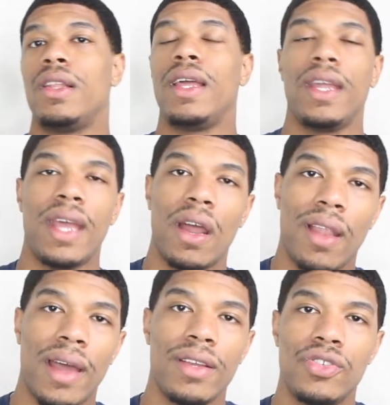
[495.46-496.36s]
lay it down
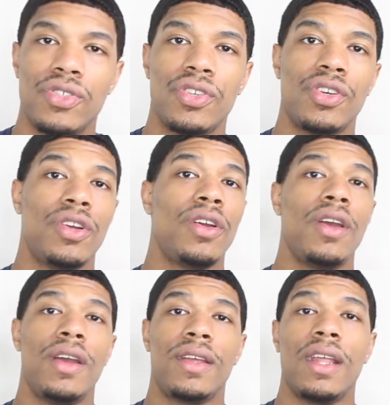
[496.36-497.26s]
a lot easier,
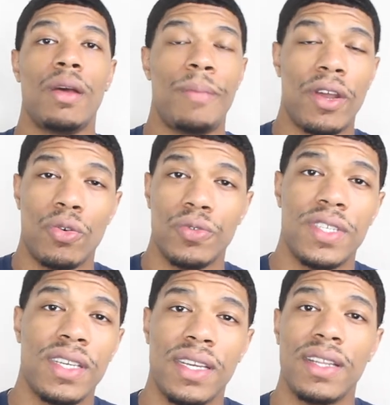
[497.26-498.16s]
get a better
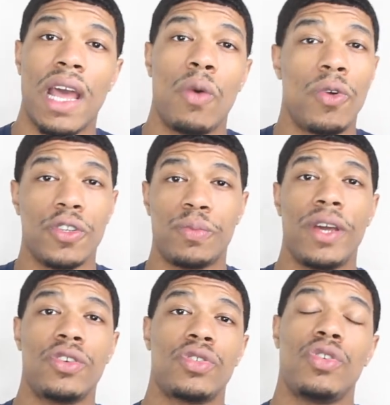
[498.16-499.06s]
routine that works
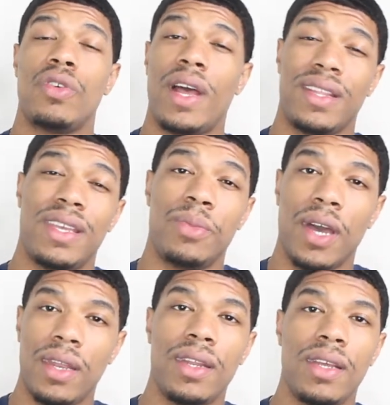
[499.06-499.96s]
better so you don't have to keep
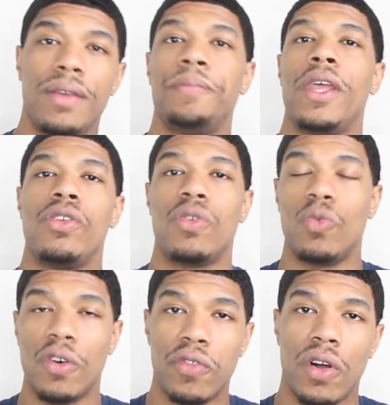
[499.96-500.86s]
cutting it, then you
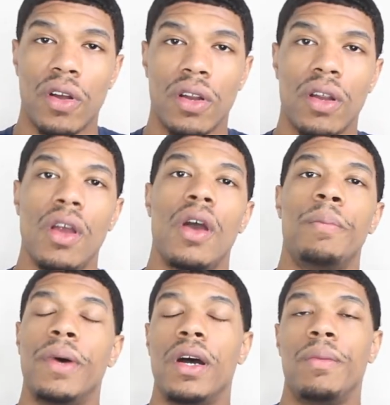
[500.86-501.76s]
can wolf longer.
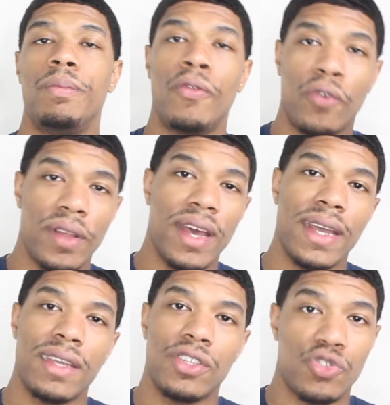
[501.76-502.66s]
But before
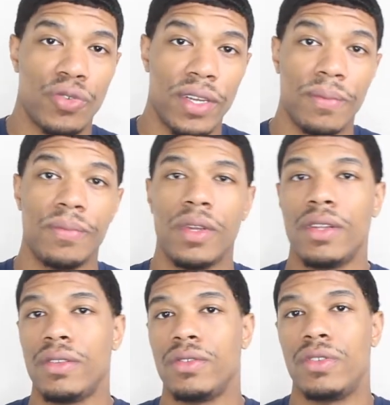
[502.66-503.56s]
that, get a trim.
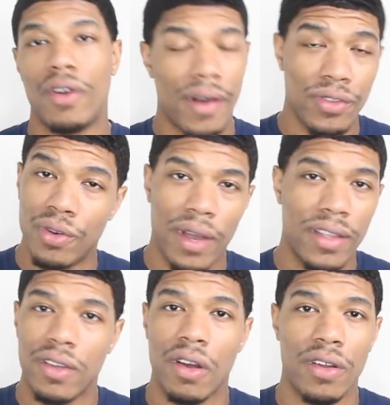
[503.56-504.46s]
You don't
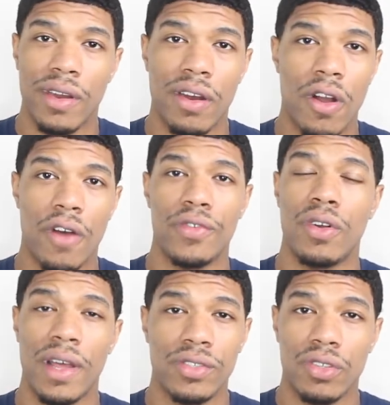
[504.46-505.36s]
have to cut all your hair off, you
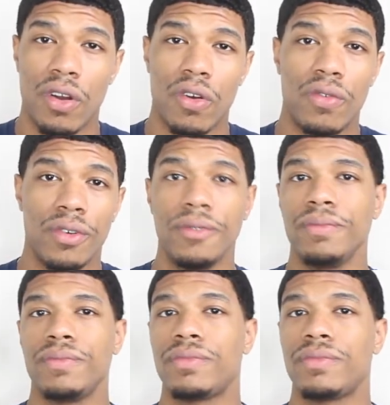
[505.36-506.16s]
don't have to start over.